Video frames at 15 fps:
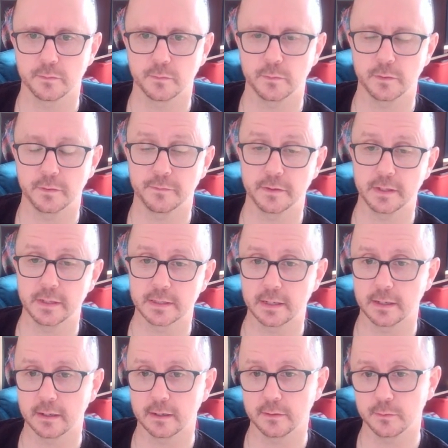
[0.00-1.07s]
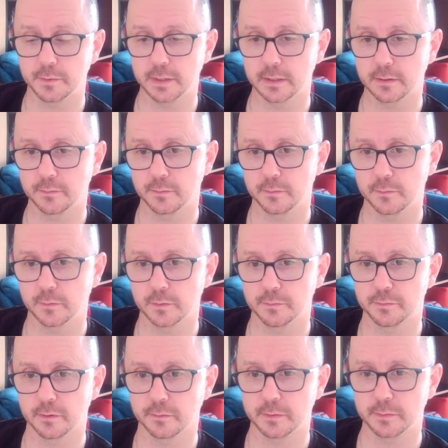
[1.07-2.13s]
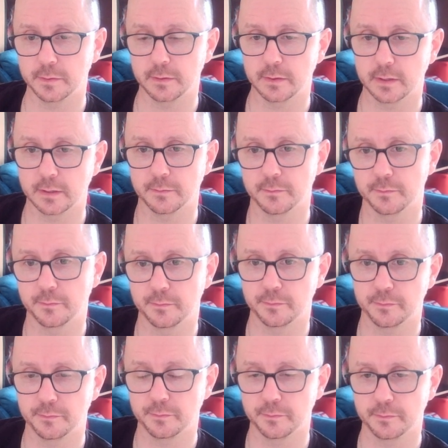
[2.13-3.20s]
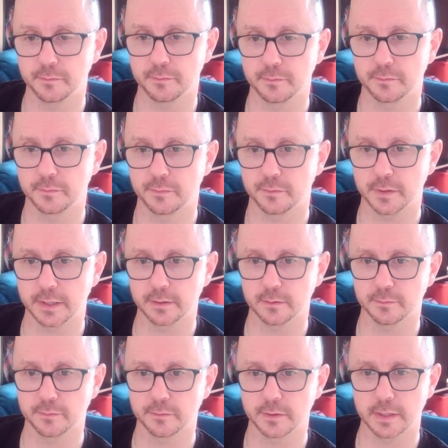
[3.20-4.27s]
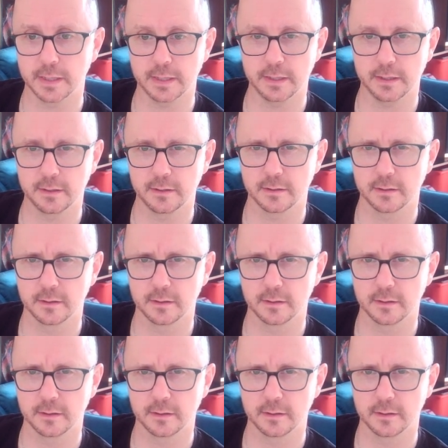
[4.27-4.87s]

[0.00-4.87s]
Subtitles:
if it is an R, it would probably be then bread or breed.